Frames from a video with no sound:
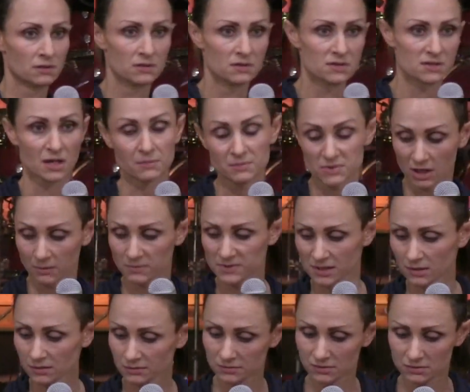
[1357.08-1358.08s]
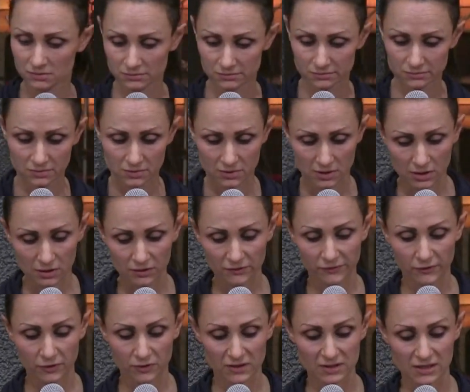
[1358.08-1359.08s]
Same chapter, a little
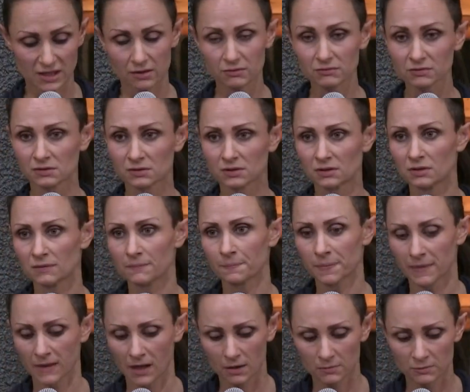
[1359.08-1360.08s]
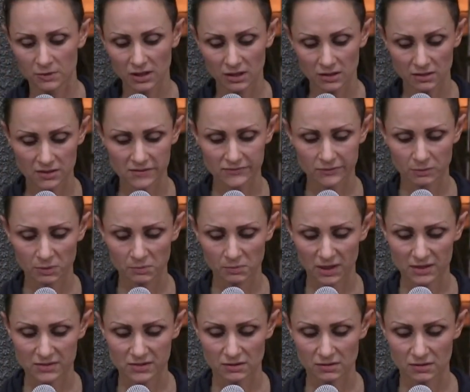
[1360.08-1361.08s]
further down. I'm reading this from the
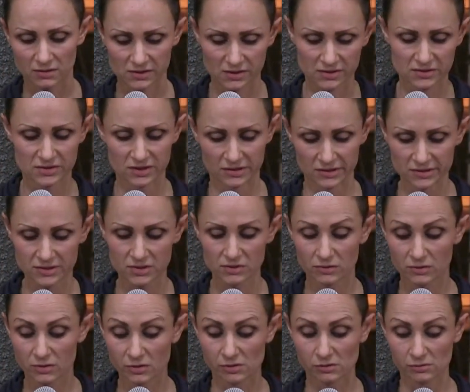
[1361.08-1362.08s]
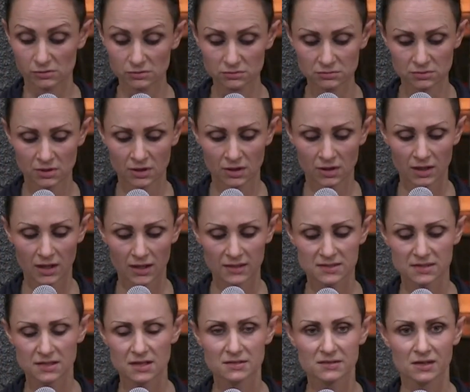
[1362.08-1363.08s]
Passion because it's just too cool. It
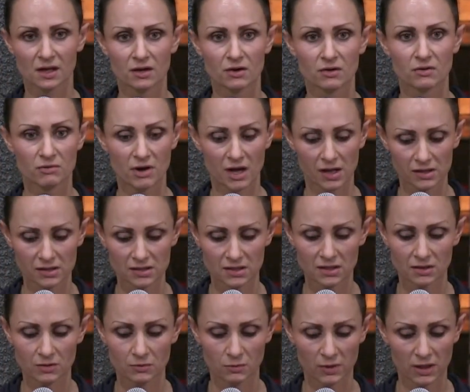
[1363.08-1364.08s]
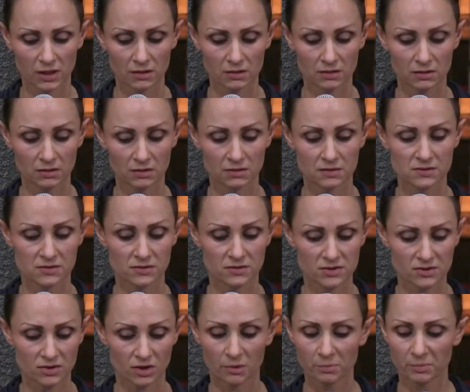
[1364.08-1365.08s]
says, A grinding wheel to
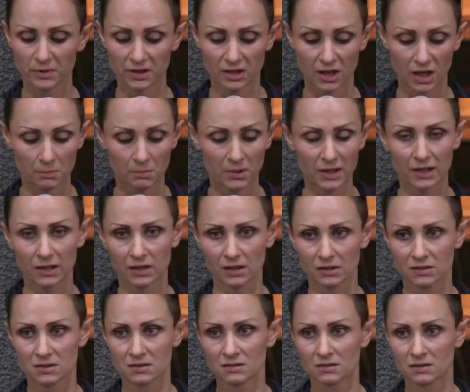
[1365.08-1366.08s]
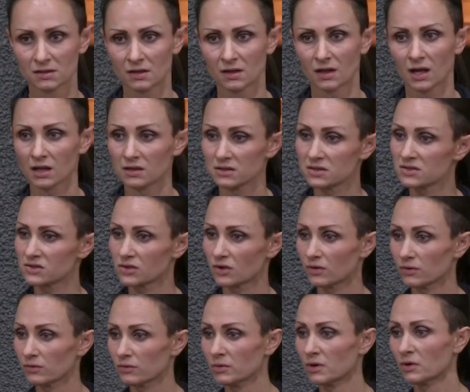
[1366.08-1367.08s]
sharpen a blade. And
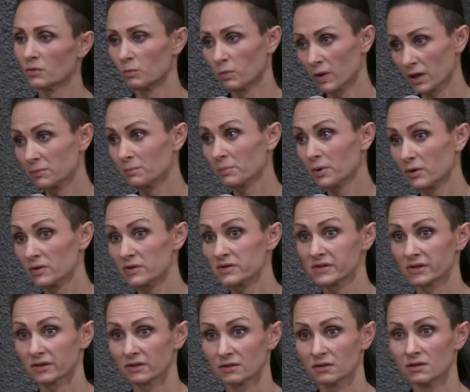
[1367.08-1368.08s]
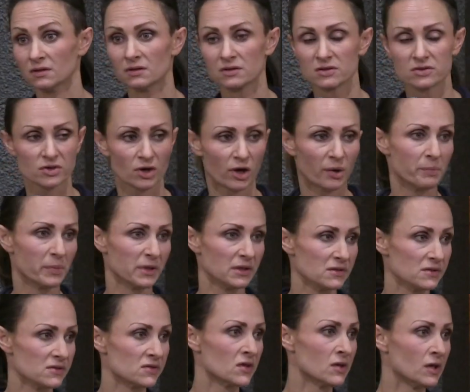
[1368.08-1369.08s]
so one person
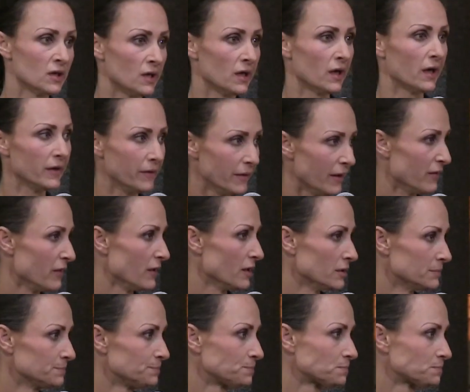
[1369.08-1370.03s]
sharpens another.